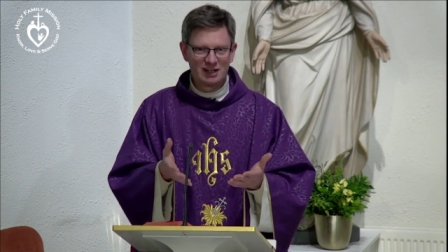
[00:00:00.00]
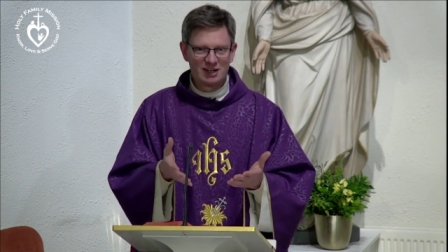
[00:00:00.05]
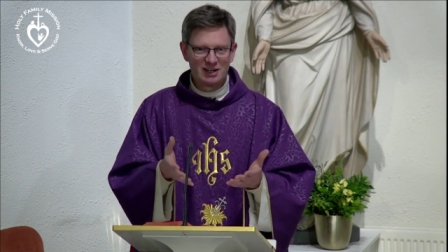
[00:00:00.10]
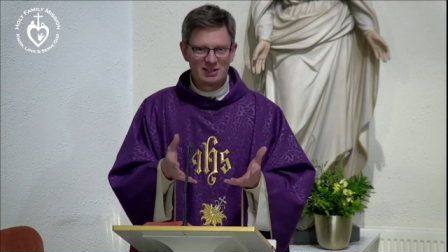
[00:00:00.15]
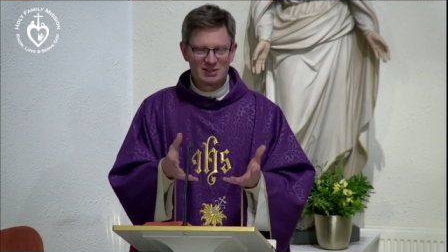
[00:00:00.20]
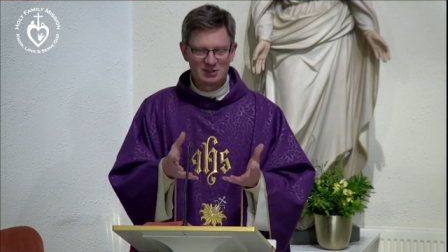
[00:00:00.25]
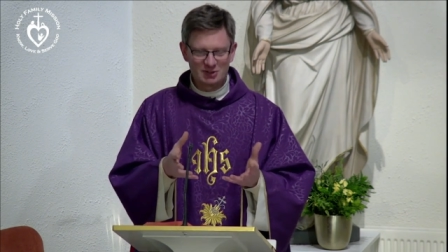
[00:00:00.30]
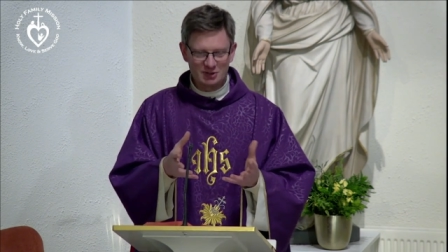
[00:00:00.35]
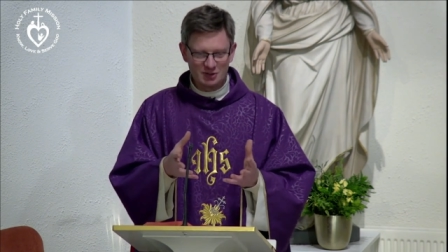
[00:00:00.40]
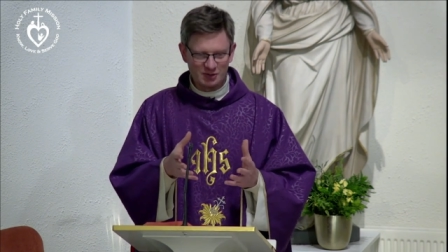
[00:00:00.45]

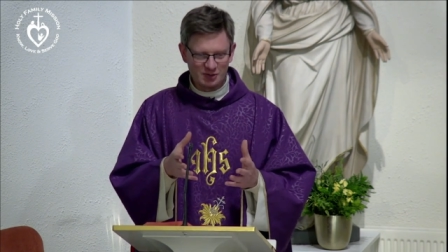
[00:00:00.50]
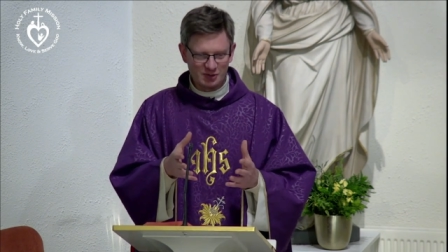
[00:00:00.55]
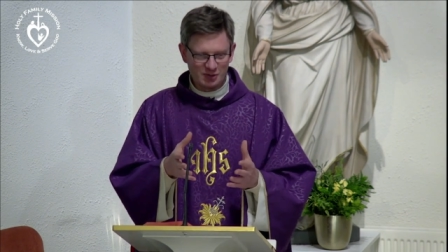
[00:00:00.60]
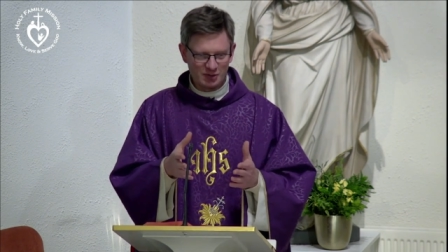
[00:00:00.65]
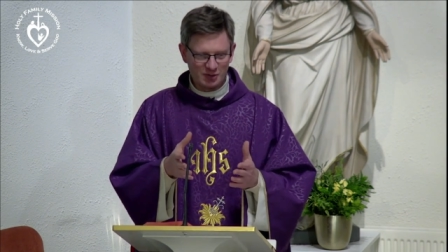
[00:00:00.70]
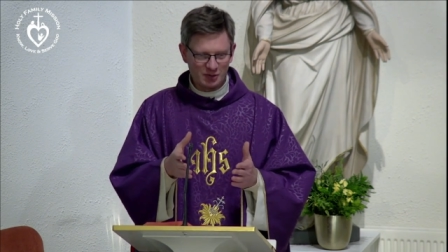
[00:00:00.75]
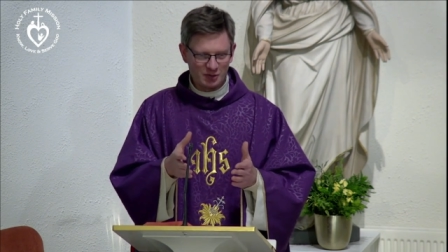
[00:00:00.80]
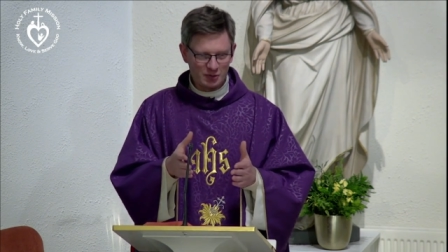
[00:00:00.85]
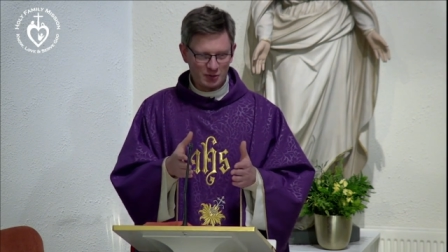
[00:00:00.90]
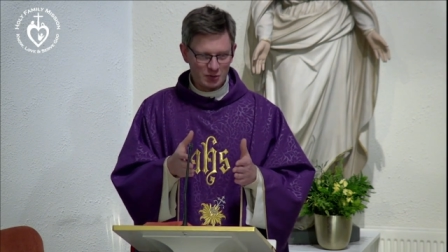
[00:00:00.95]
So
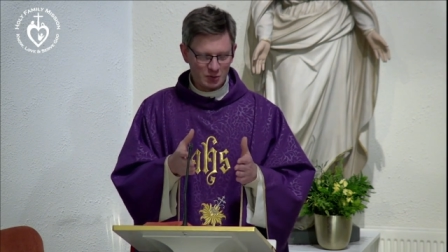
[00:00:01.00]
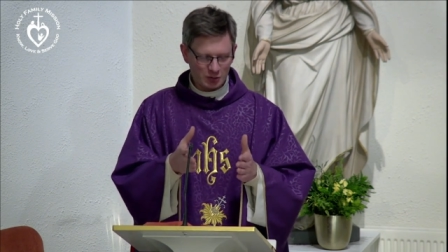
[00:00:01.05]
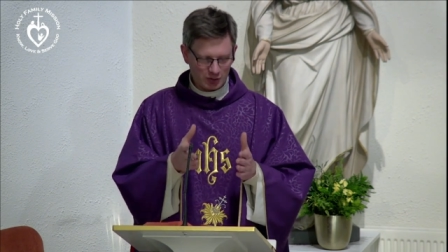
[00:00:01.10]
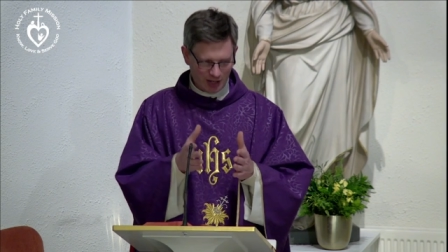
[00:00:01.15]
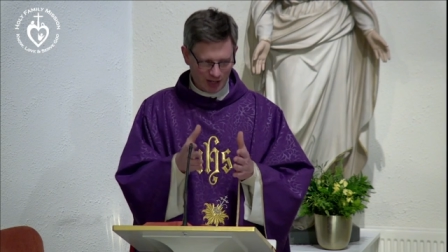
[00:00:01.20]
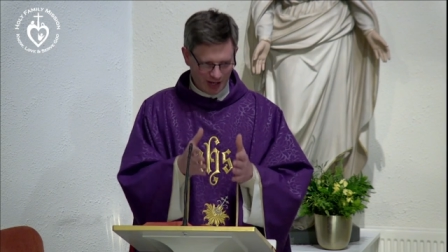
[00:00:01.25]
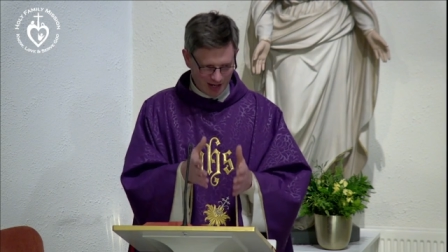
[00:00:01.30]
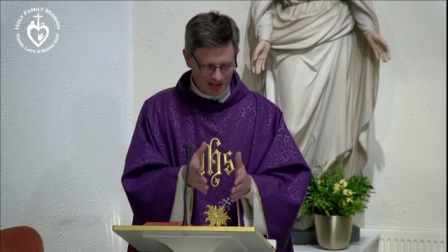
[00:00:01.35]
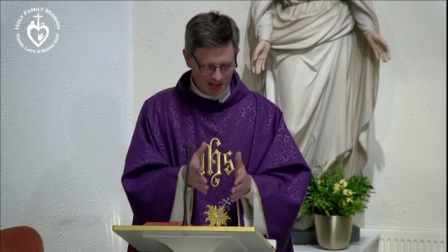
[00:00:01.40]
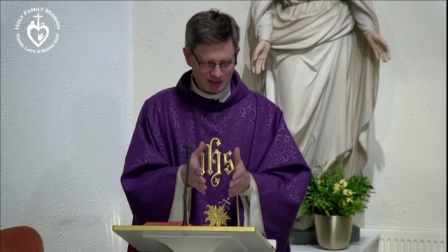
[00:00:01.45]
you
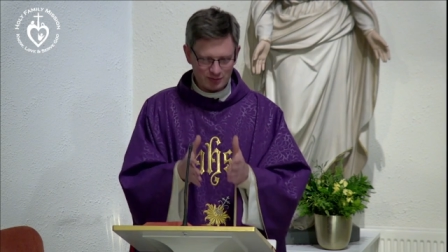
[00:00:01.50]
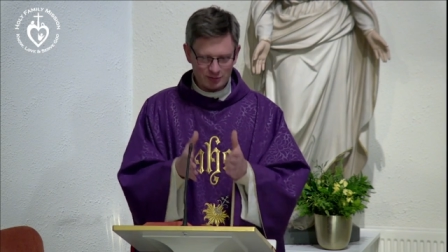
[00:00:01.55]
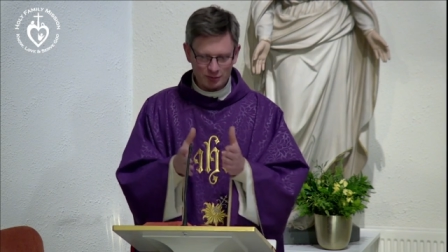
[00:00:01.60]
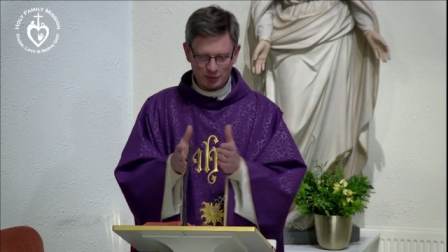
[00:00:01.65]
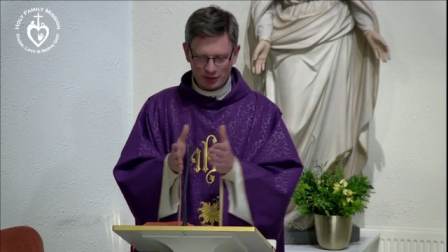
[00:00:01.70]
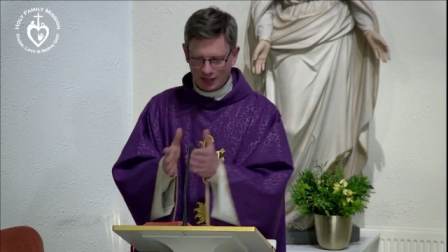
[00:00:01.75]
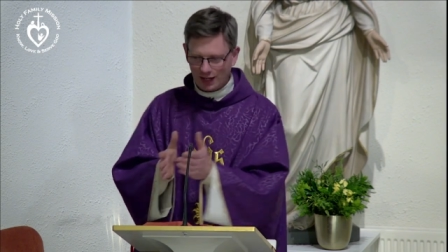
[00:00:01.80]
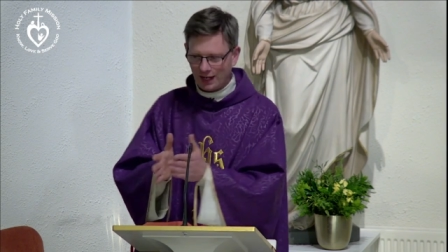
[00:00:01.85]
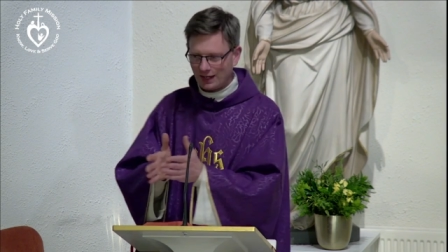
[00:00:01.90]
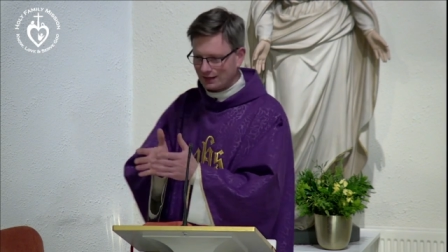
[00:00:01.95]
can't, we
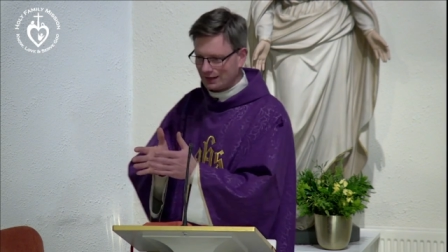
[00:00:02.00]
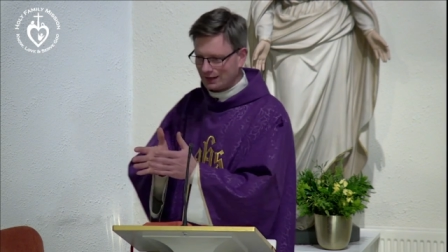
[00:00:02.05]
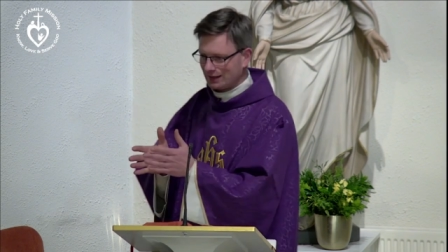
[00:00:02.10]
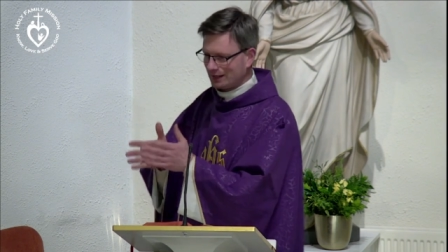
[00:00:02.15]
can't